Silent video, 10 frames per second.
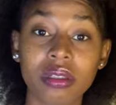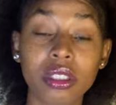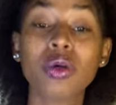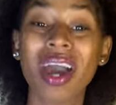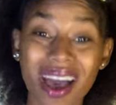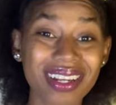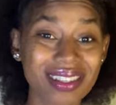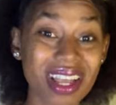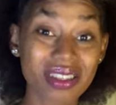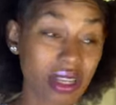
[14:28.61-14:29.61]
So I
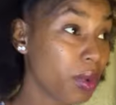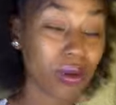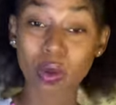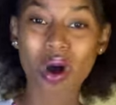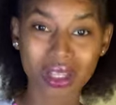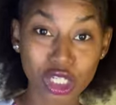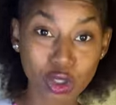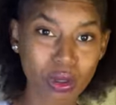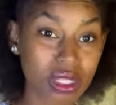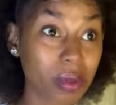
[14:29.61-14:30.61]
understand someone who wants to
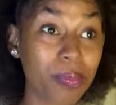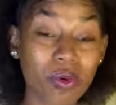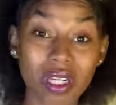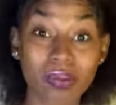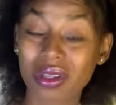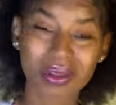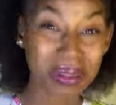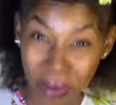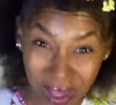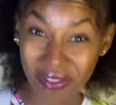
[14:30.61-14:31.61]
show the support, but I
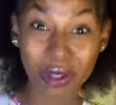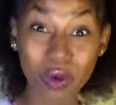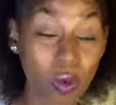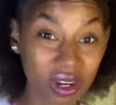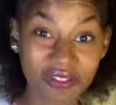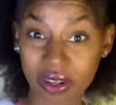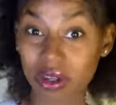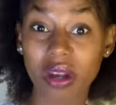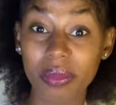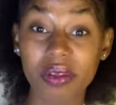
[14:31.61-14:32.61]
don't even know what the fuck the
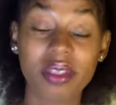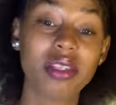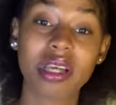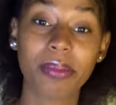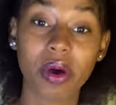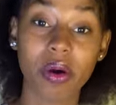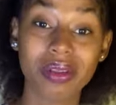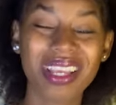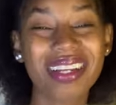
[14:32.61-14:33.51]
community is about.